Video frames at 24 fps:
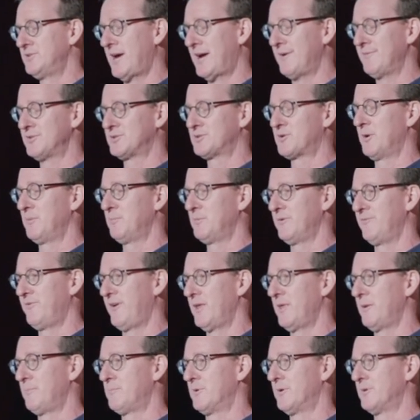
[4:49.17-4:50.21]
JavaScript
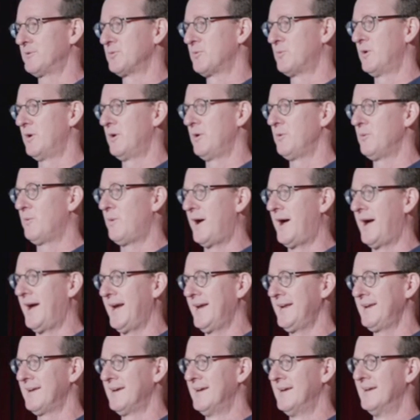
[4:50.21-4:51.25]
developers
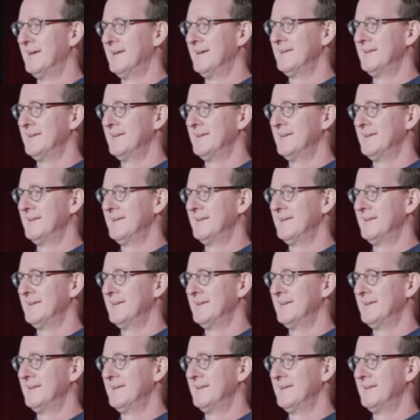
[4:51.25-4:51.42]
worldwide